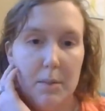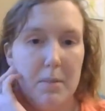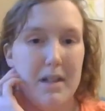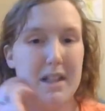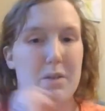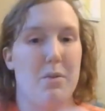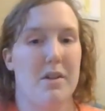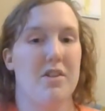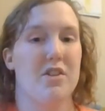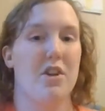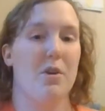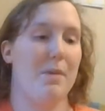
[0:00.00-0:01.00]
But he wants
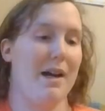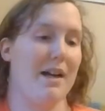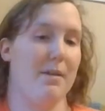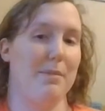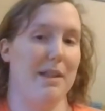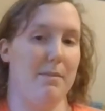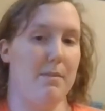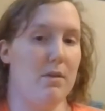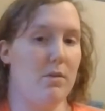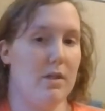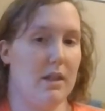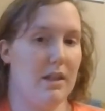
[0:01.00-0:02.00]
to go back and play
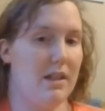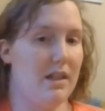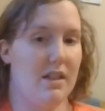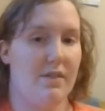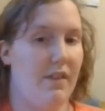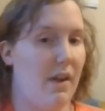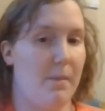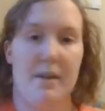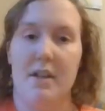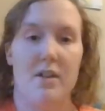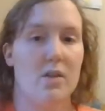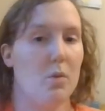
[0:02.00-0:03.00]
music, and his family
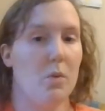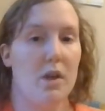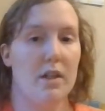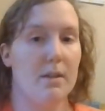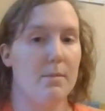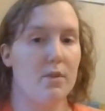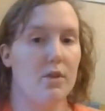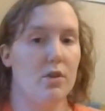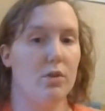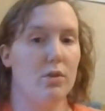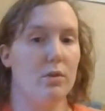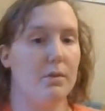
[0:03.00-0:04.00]
doesn't want him
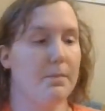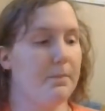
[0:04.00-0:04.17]
to.